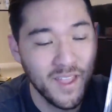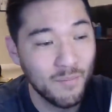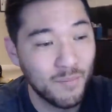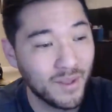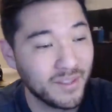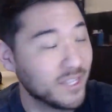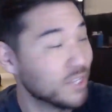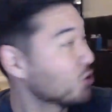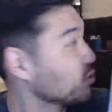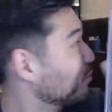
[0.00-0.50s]

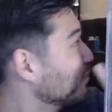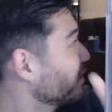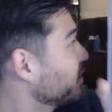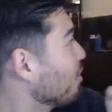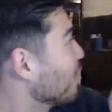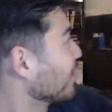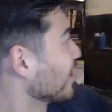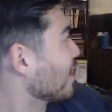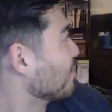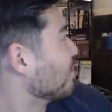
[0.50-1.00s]
But this will be
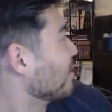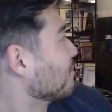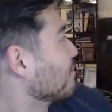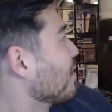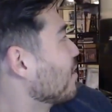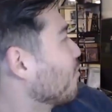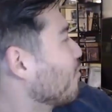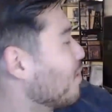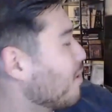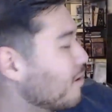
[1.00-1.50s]
going up on
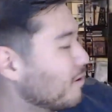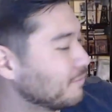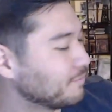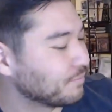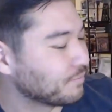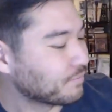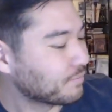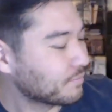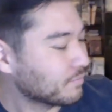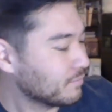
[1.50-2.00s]
my wall.
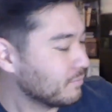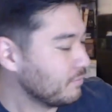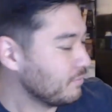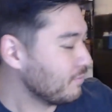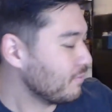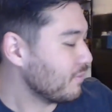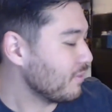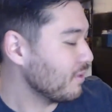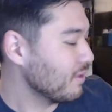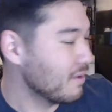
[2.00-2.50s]

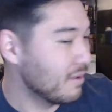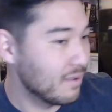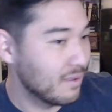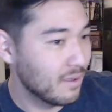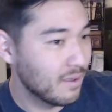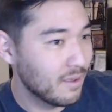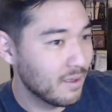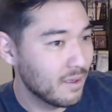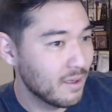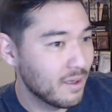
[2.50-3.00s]

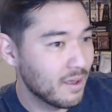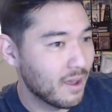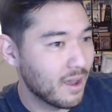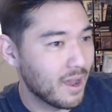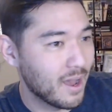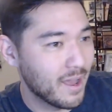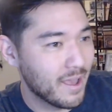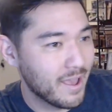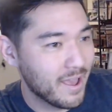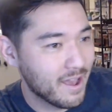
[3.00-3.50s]

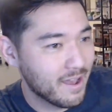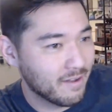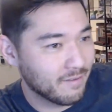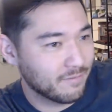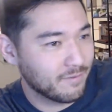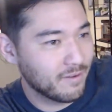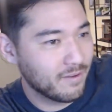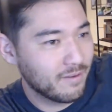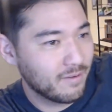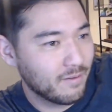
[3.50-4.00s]
I
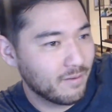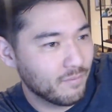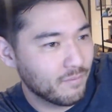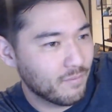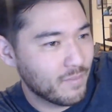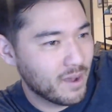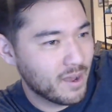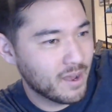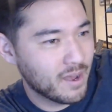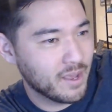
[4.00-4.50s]
have
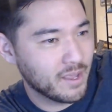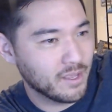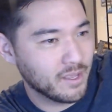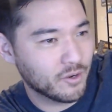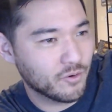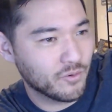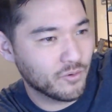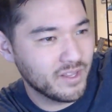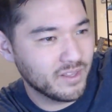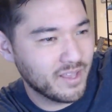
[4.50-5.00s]
my
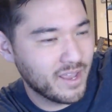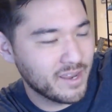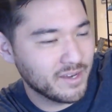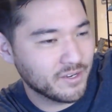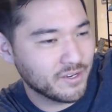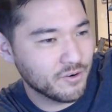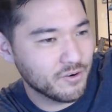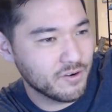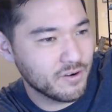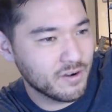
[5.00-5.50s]
Green
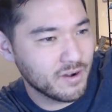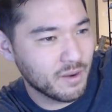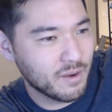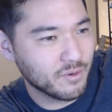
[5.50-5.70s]
Lantern